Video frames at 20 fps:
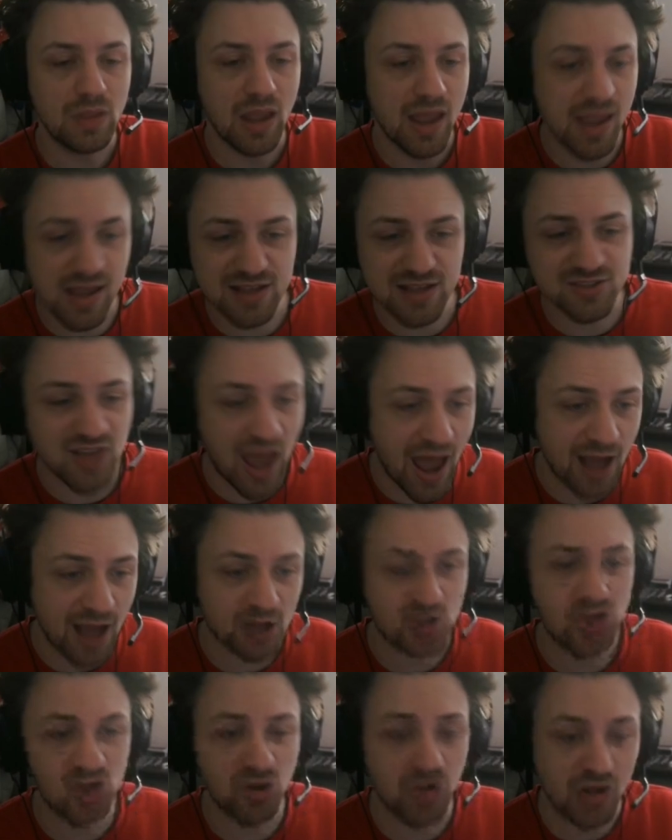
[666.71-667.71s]
He is
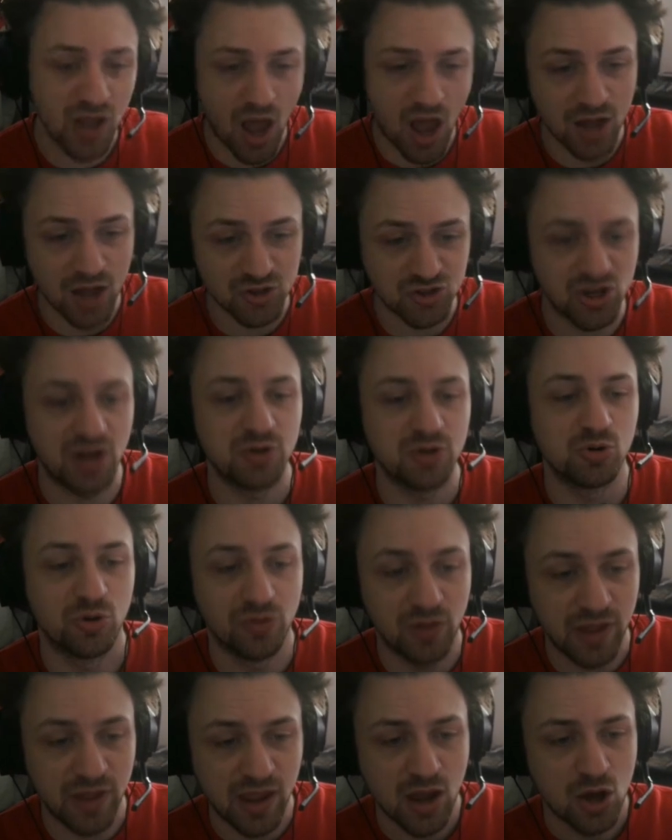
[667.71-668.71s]
actually a
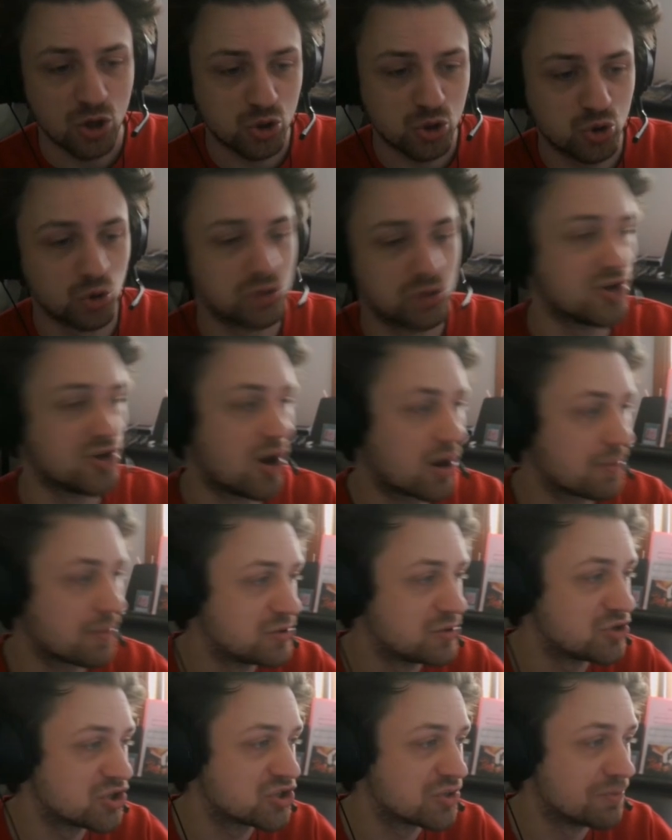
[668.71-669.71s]
genuinely good Dark
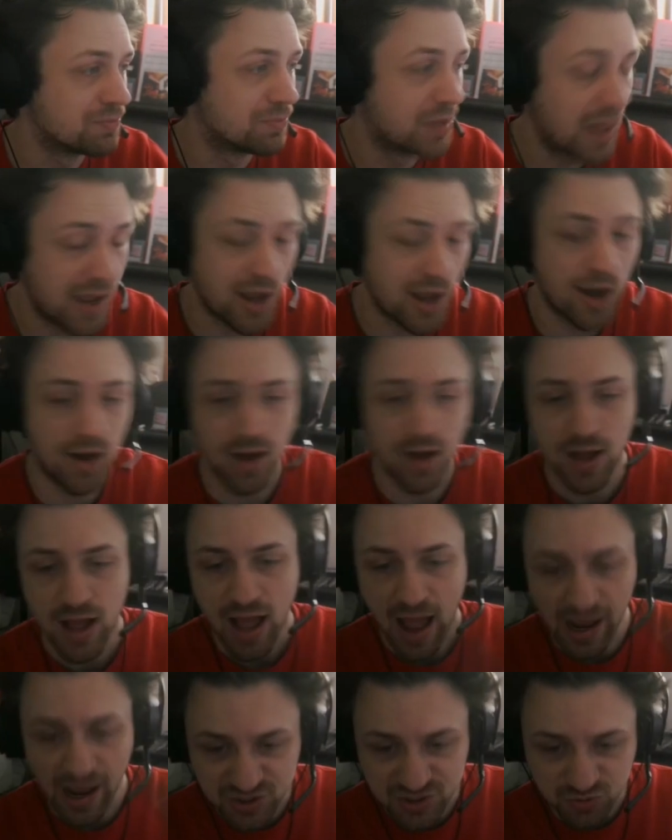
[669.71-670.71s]
Magician player
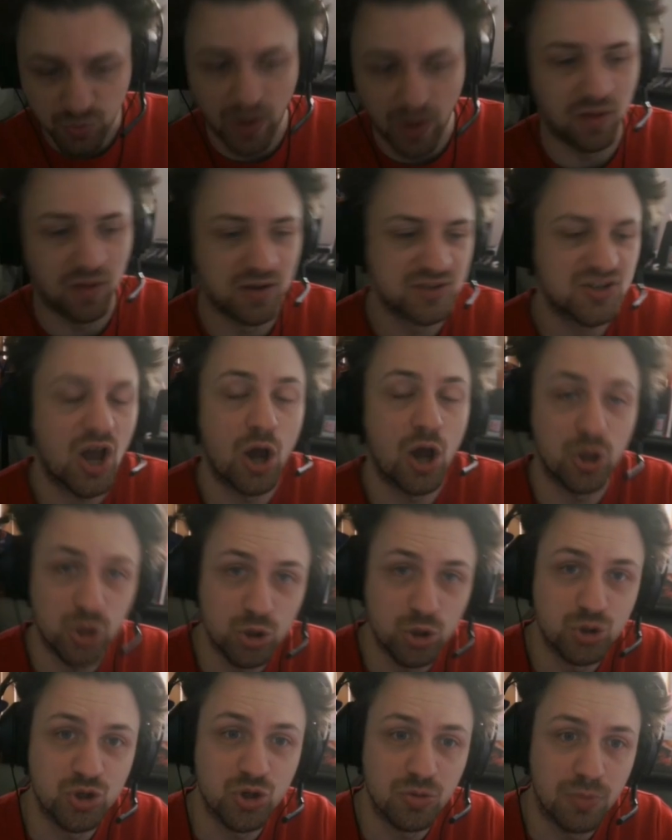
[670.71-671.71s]
as well as a
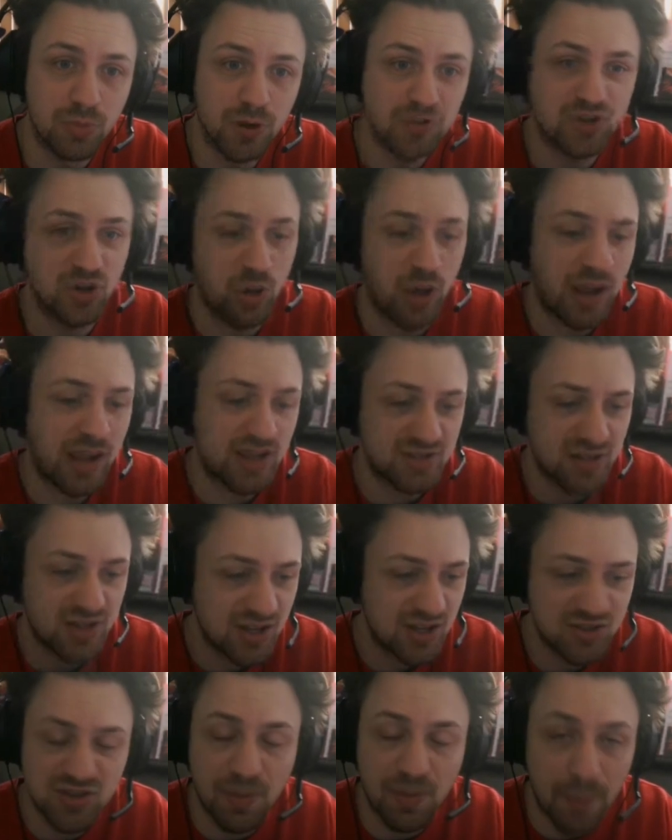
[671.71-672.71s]
YouTuber. So he's
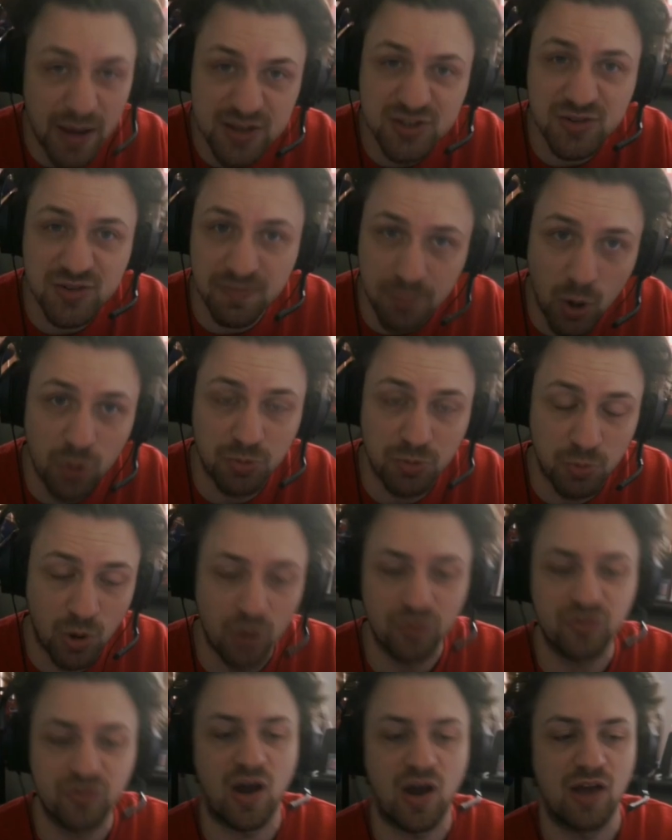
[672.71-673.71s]
he's the best of both
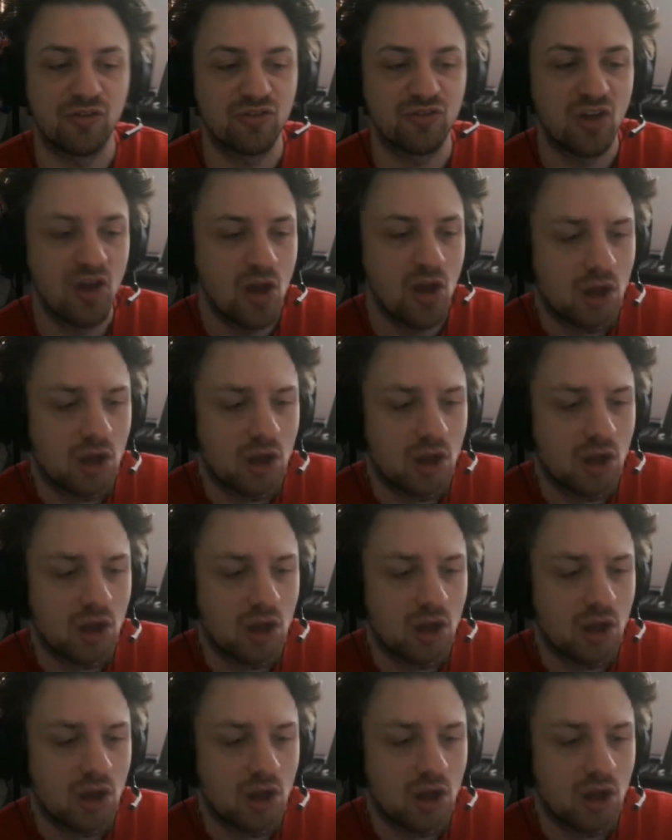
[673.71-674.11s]
worlds, guys.